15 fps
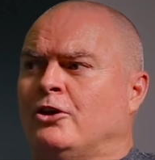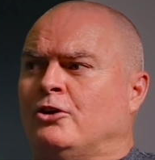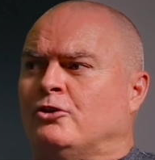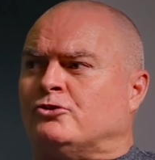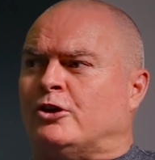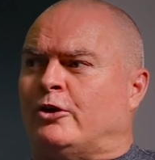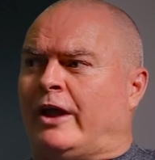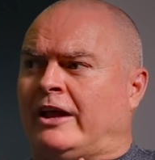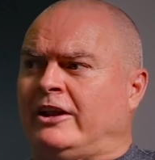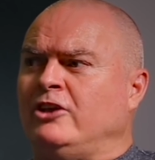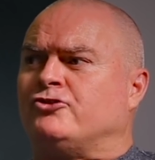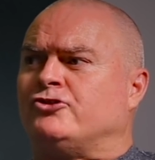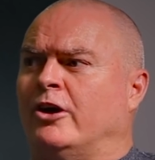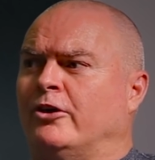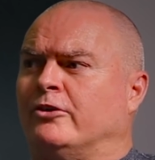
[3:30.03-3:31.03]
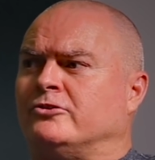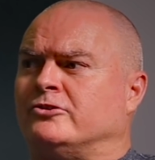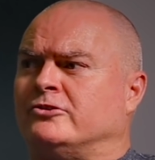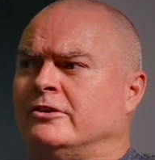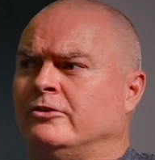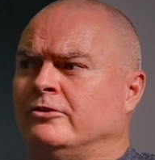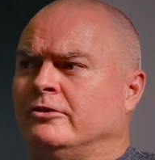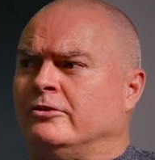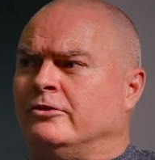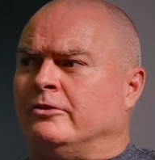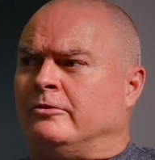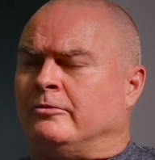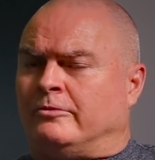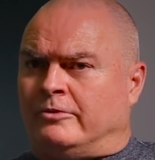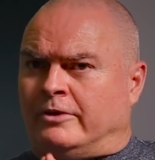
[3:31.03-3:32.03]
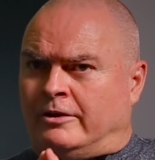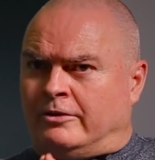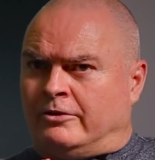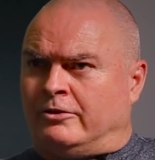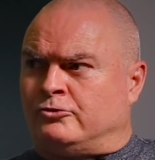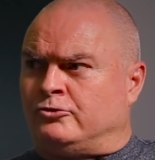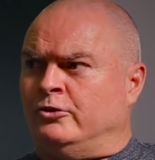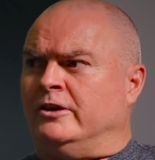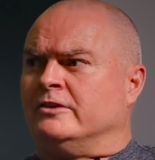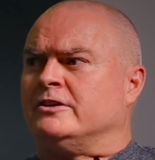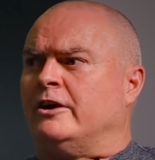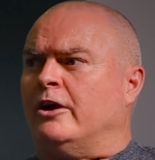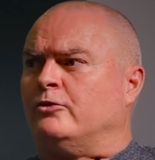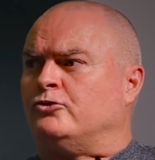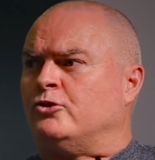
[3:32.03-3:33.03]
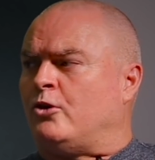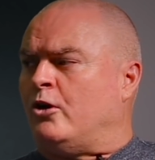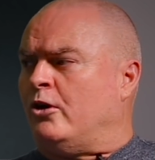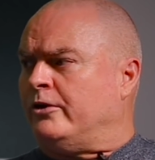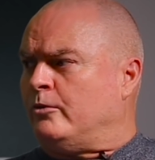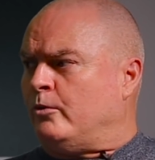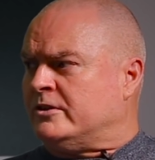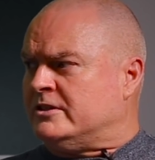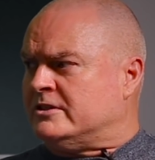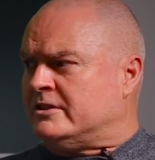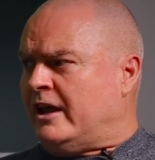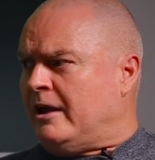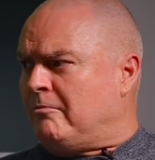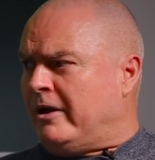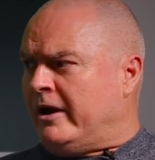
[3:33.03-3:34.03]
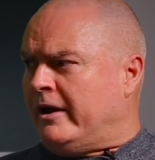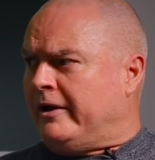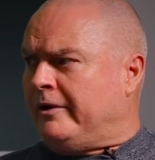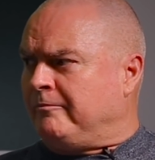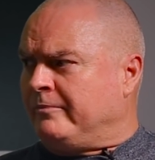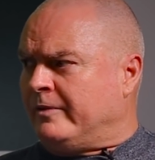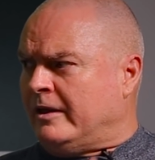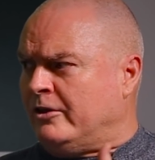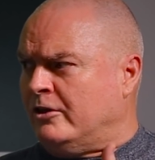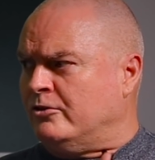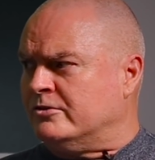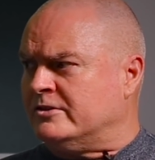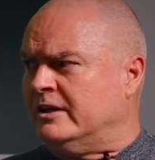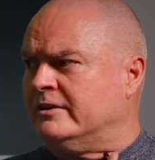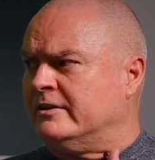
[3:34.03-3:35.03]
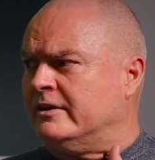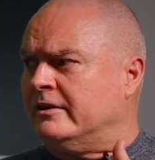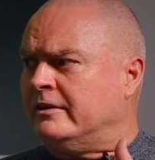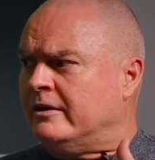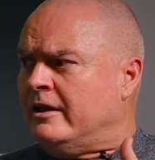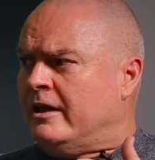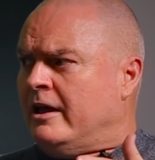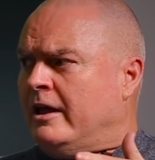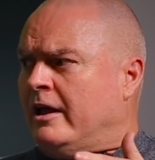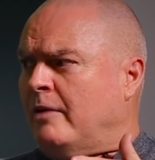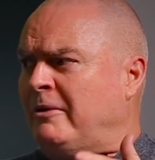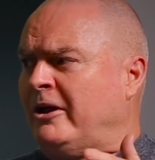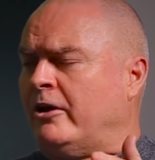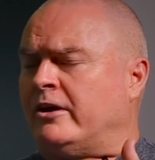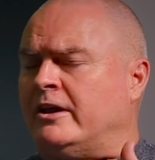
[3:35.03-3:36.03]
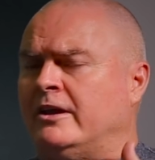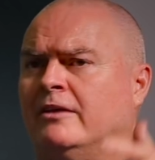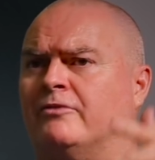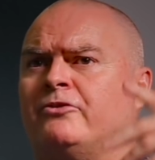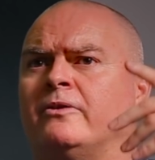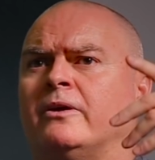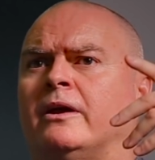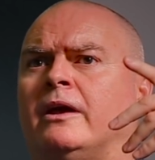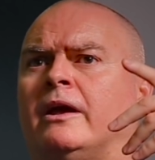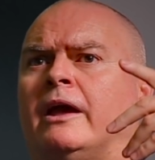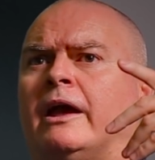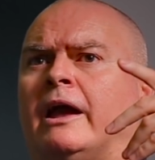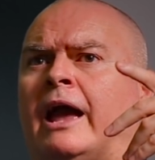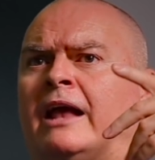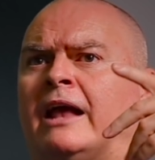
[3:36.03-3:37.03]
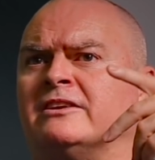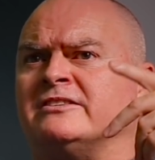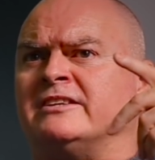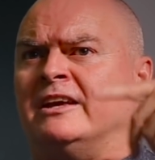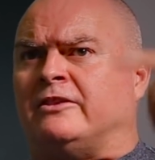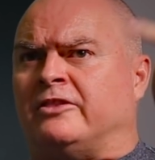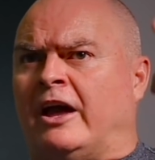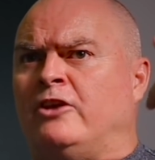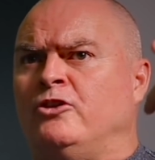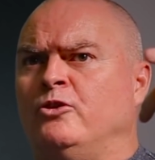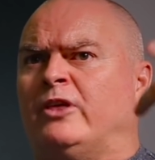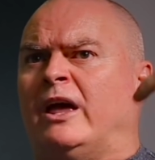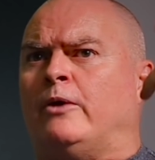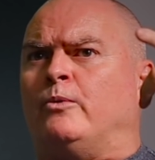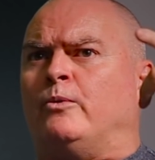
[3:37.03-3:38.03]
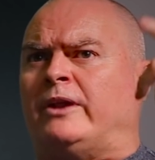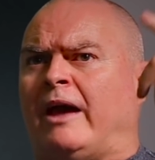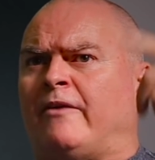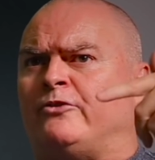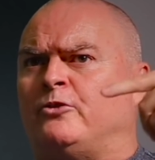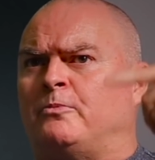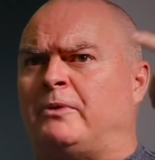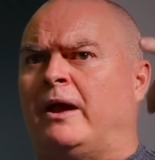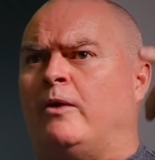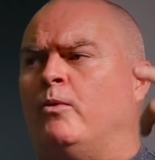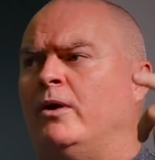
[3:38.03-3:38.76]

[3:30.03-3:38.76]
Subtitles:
So Eddie Jones, 2 years ago, took on, the New Zealander, Ben O'Keefe, and said they knew they would have to play